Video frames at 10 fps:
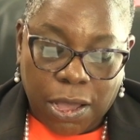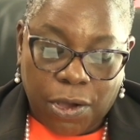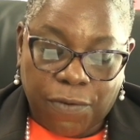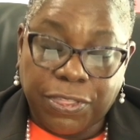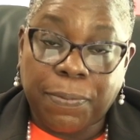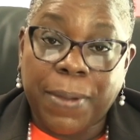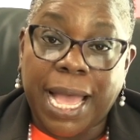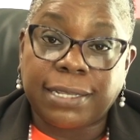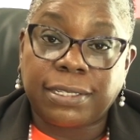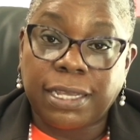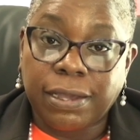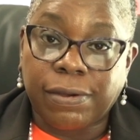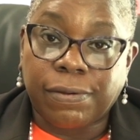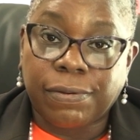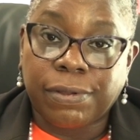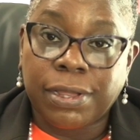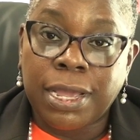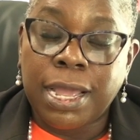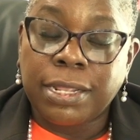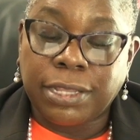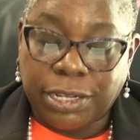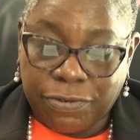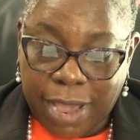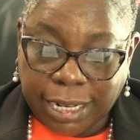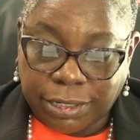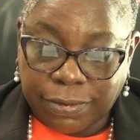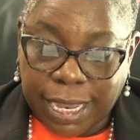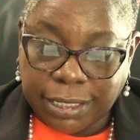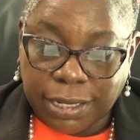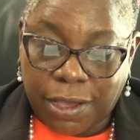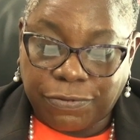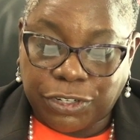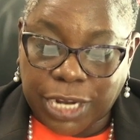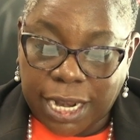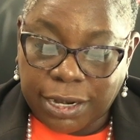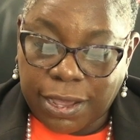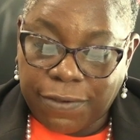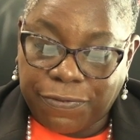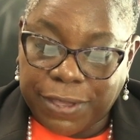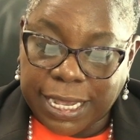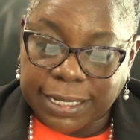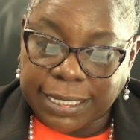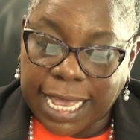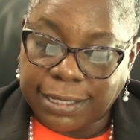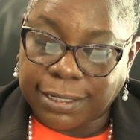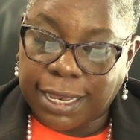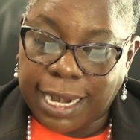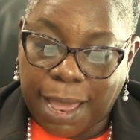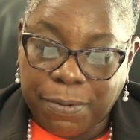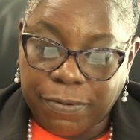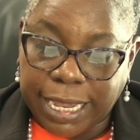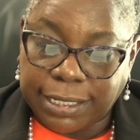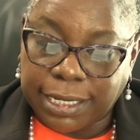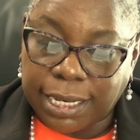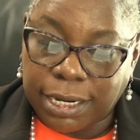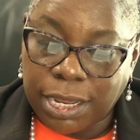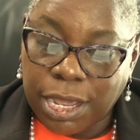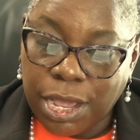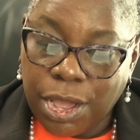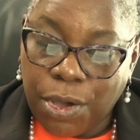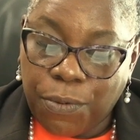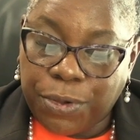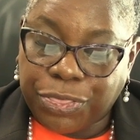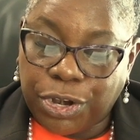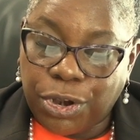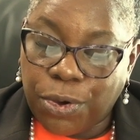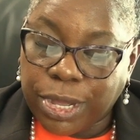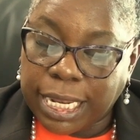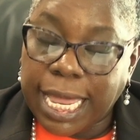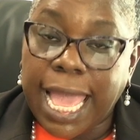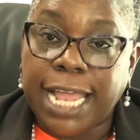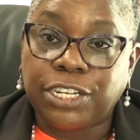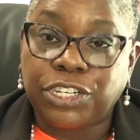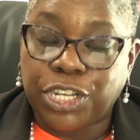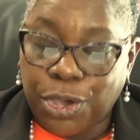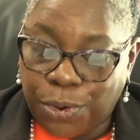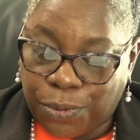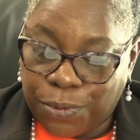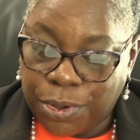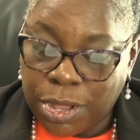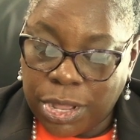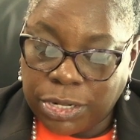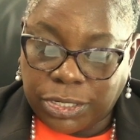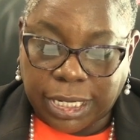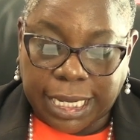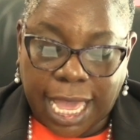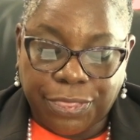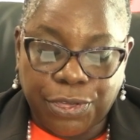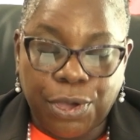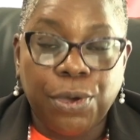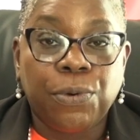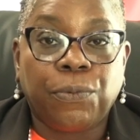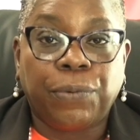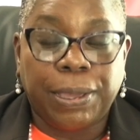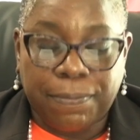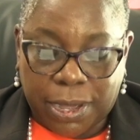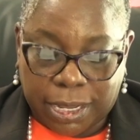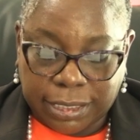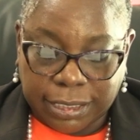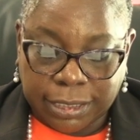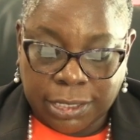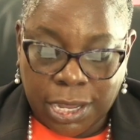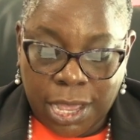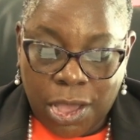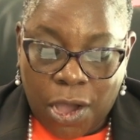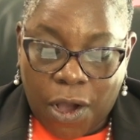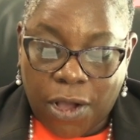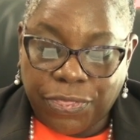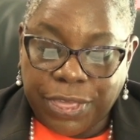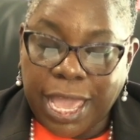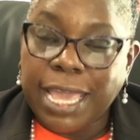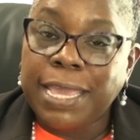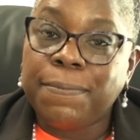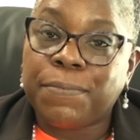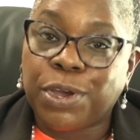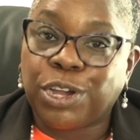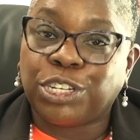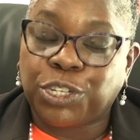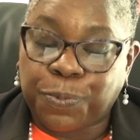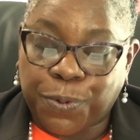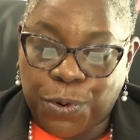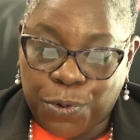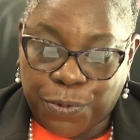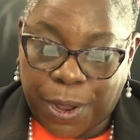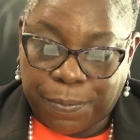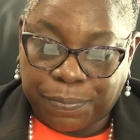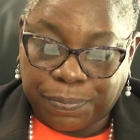Over the past year, the Directorate of Gender Affairs has collaborated with a local NGO, Together We Must, on their Emerge program.